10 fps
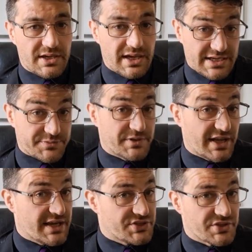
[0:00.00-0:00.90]

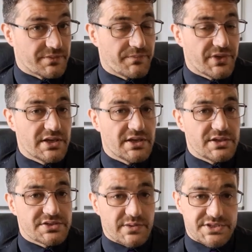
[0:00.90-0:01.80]
explanation.
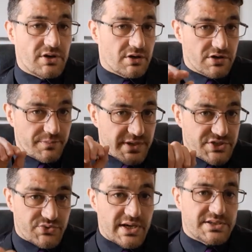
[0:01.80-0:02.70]
So it's not going to be
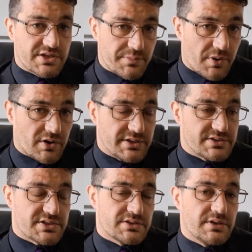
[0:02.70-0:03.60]
straight to the
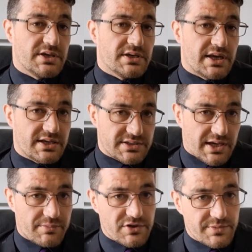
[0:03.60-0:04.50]
point.
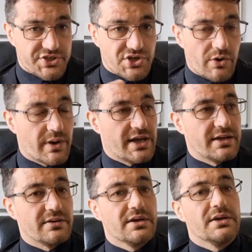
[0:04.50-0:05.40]
I'm going to be showing